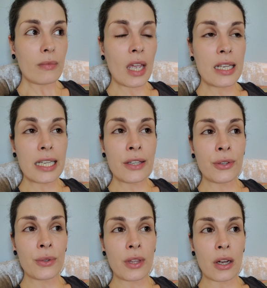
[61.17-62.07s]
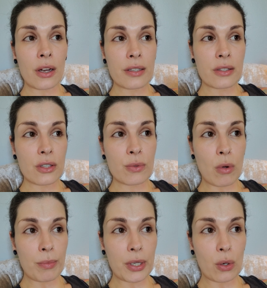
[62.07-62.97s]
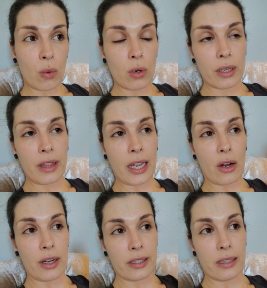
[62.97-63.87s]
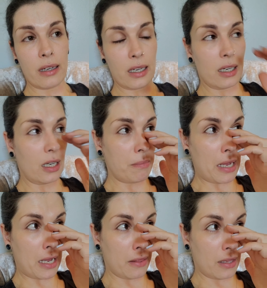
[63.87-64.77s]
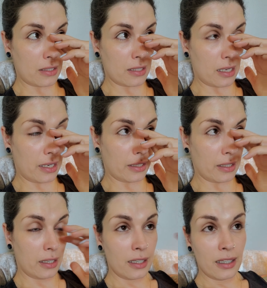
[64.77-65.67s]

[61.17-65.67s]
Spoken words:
either they are a cis woman or they are a man that's like